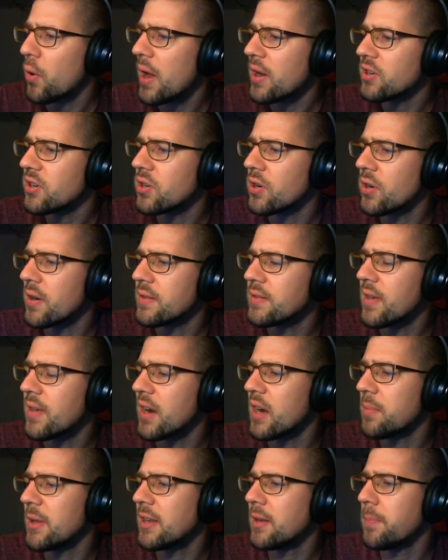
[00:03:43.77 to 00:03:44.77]
pressure is
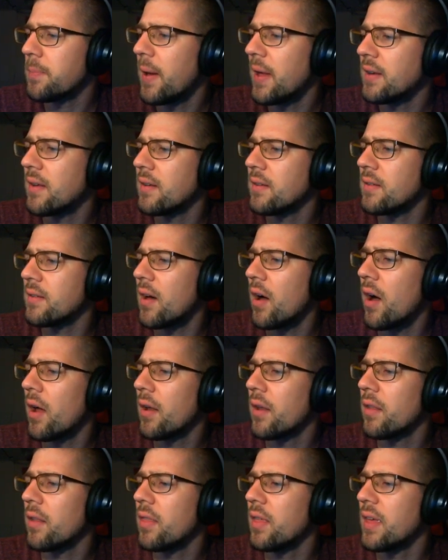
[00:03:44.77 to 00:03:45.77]
going to be dependent
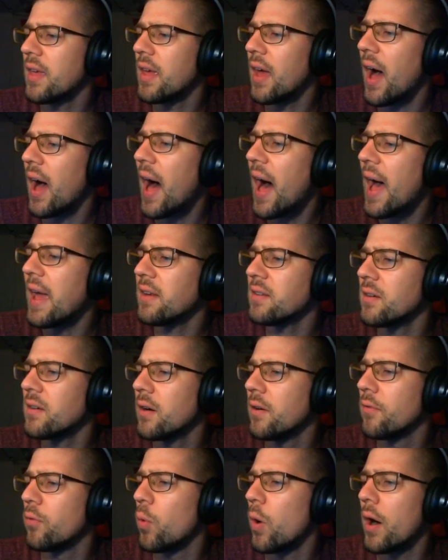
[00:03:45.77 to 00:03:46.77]
on the height
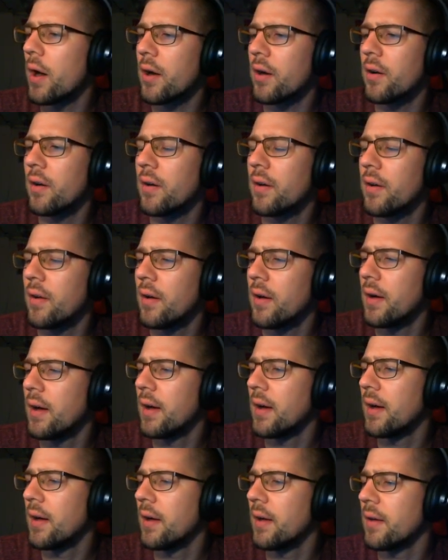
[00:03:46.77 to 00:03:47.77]
of water
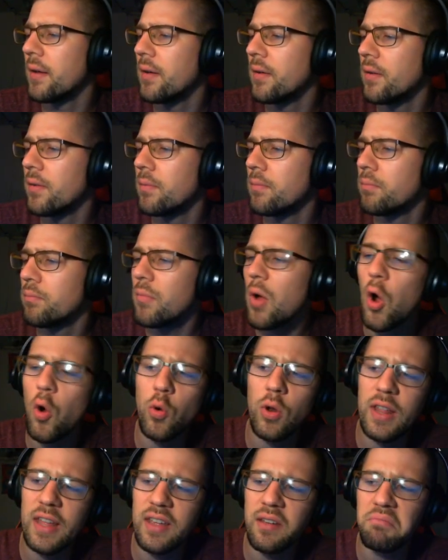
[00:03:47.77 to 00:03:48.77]
uh,
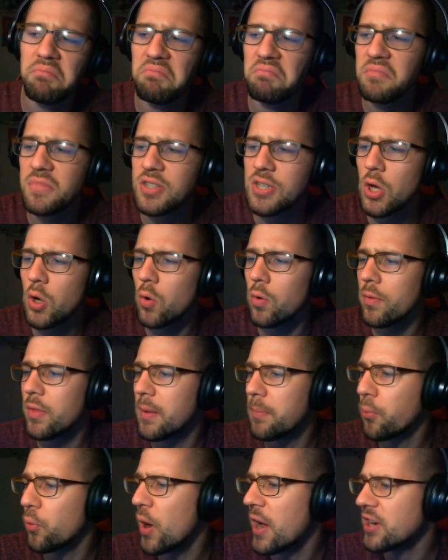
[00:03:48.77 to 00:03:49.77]
only. So
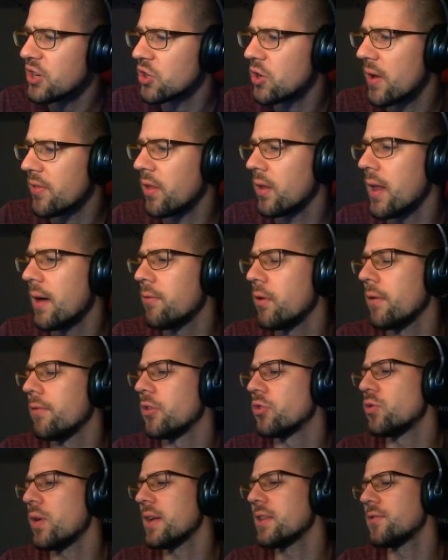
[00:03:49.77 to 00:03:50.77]
the pressure at the level
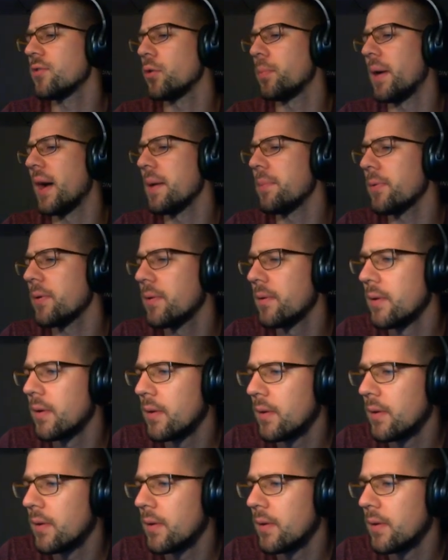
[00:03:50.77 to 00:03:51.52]
of the transfer pipe